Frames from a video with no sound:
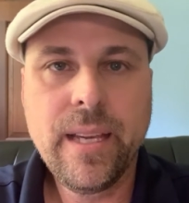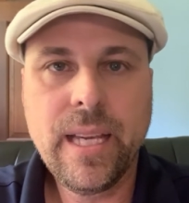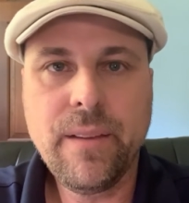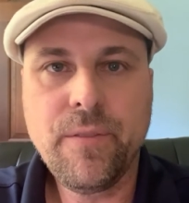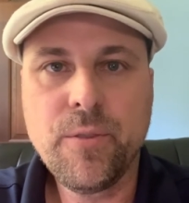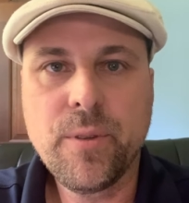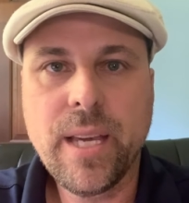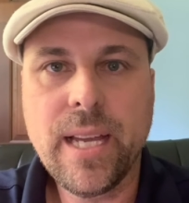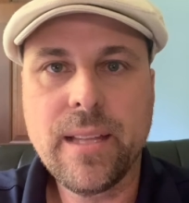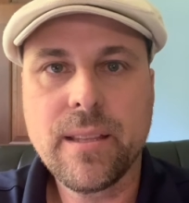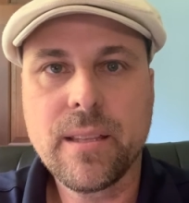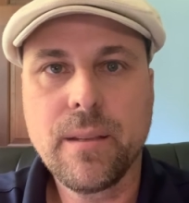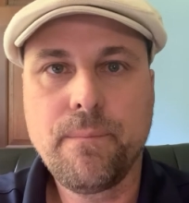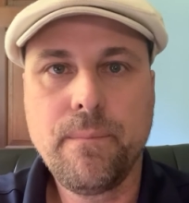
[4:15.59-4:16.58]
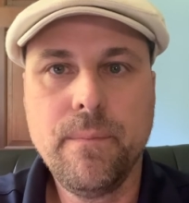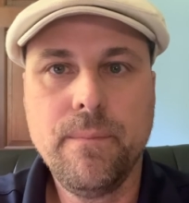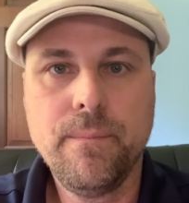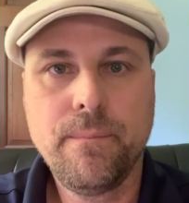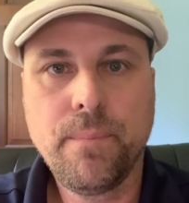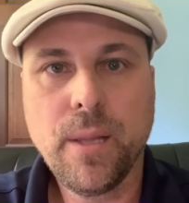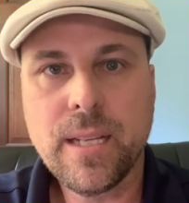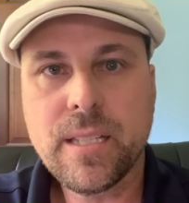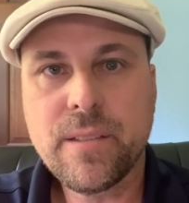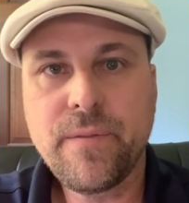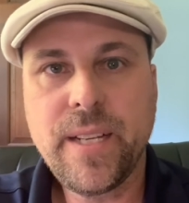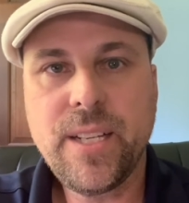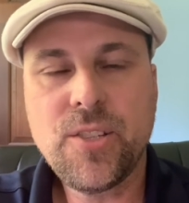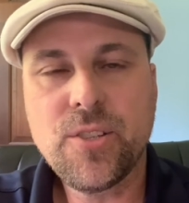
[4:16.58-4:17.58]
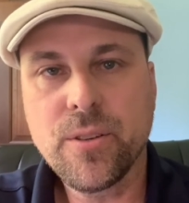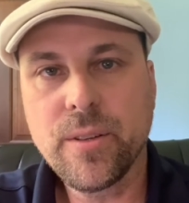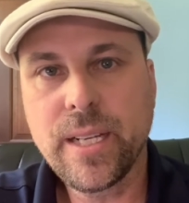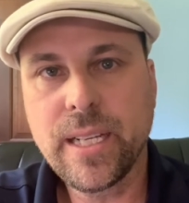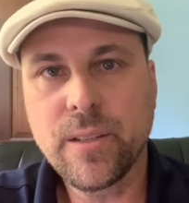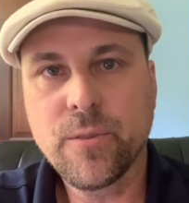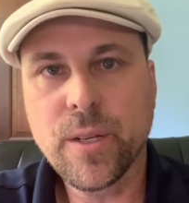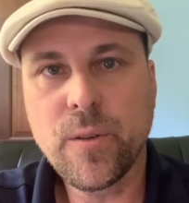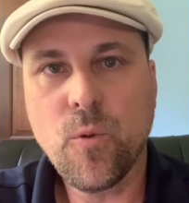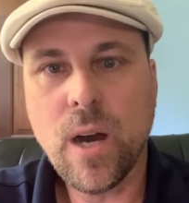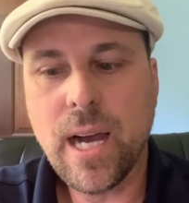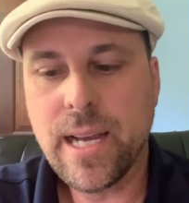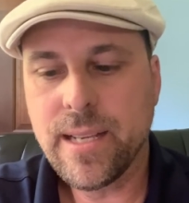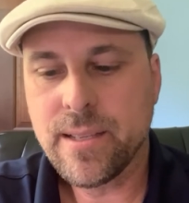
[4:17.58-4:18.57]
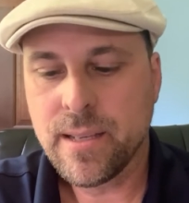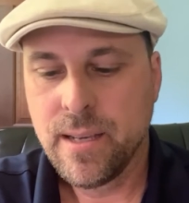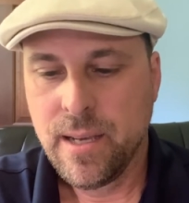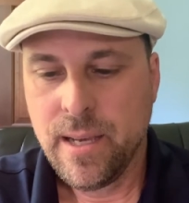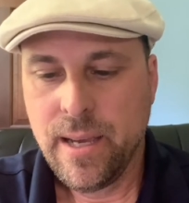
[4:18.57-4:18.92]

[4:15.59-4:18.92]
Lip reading: if you get the plus feature in Gridwise.